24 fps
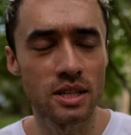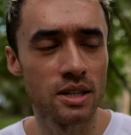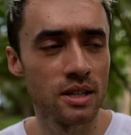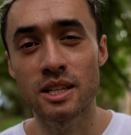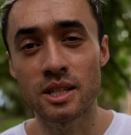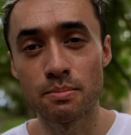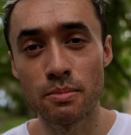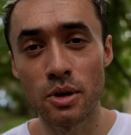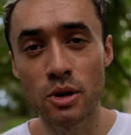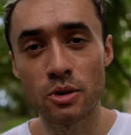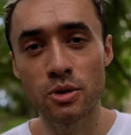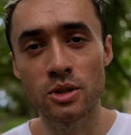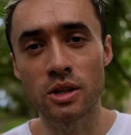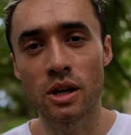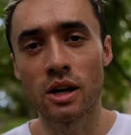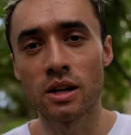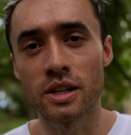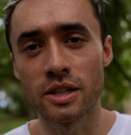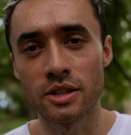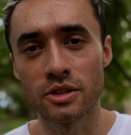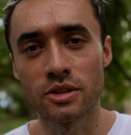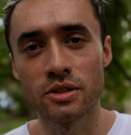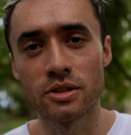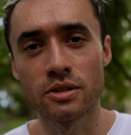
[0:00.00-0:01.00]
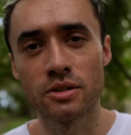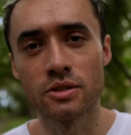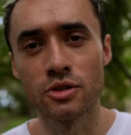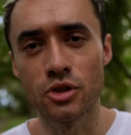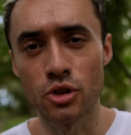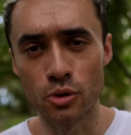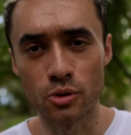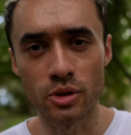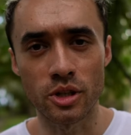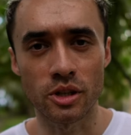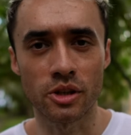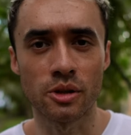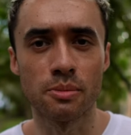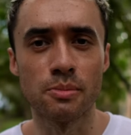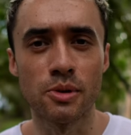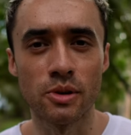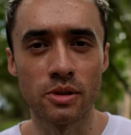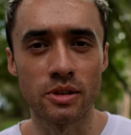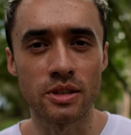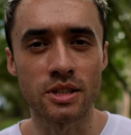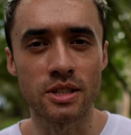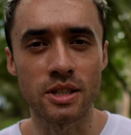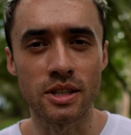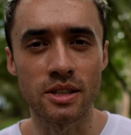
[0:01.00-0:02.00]
I think it's most likely due to
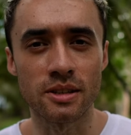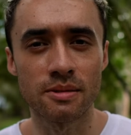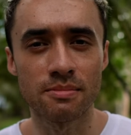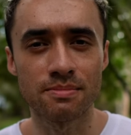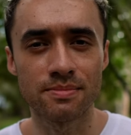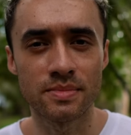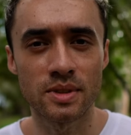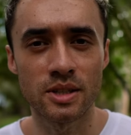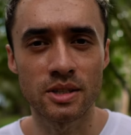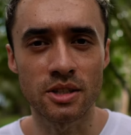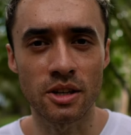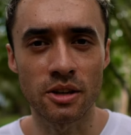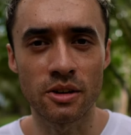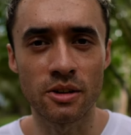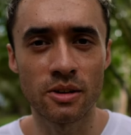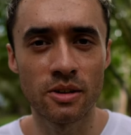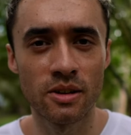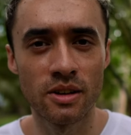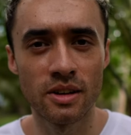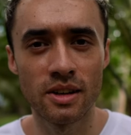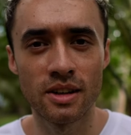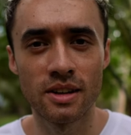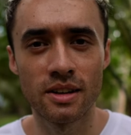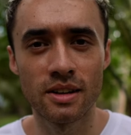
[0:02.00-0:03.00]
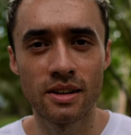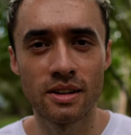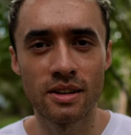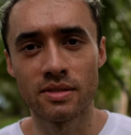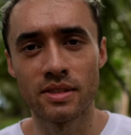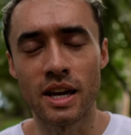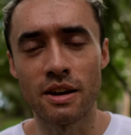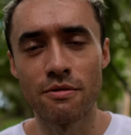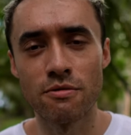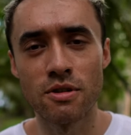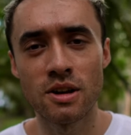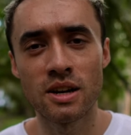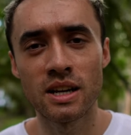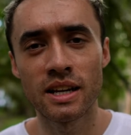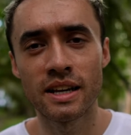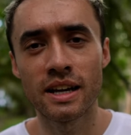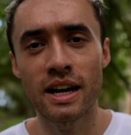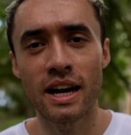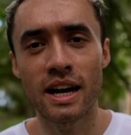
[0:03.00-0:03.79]
community. So they really